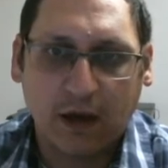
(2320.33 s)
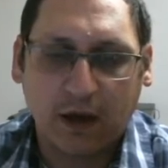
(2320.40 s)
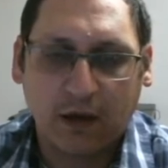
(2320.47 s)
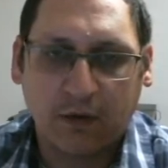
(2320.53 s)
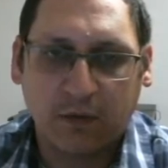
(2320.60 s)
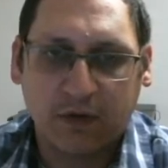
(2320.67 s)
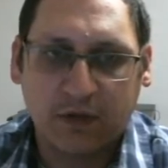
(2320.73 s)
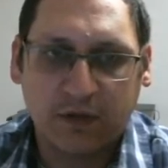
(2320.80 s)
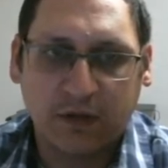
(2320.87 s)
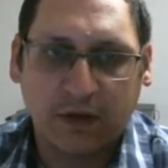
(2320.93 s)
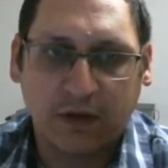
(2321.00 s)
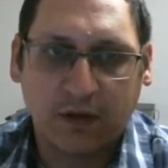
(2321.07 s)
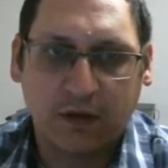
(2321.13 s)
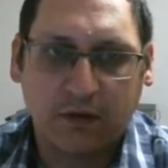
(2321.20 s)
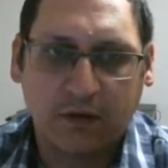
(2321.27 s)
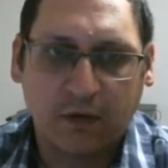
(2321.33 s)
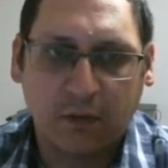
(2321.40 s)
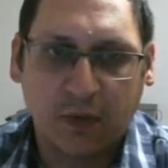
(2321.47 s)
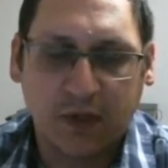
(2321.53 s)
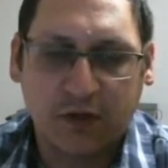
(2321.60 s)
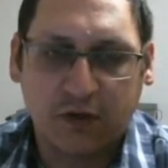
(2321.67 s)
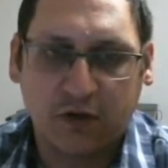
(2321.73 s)
which is the
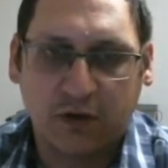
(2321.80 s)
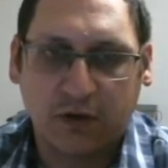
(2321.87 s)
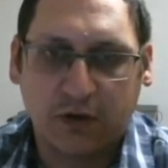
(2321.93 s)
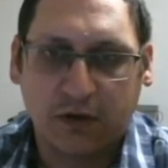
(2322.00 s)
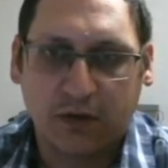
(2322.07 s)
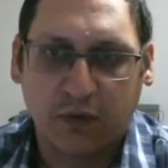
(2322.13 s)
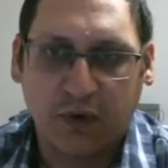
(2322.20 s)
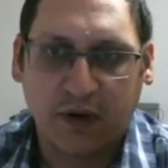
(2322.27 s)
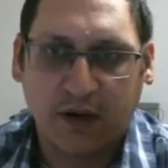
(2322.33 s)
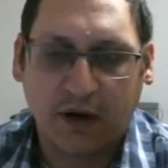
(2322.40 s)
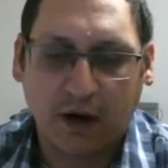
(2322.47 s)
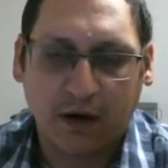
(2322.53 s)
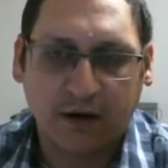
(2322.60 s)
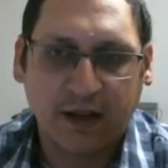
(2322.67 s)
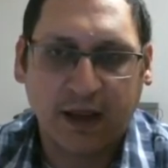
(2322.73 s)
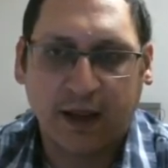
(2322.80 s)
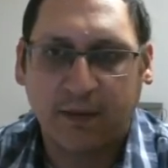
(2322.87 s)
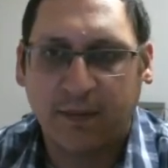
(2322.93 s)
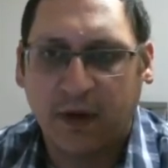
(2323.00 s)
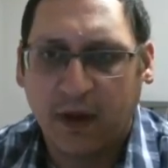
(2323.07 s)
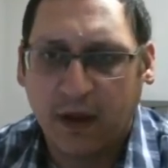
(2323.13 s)
Witcher 3 card game,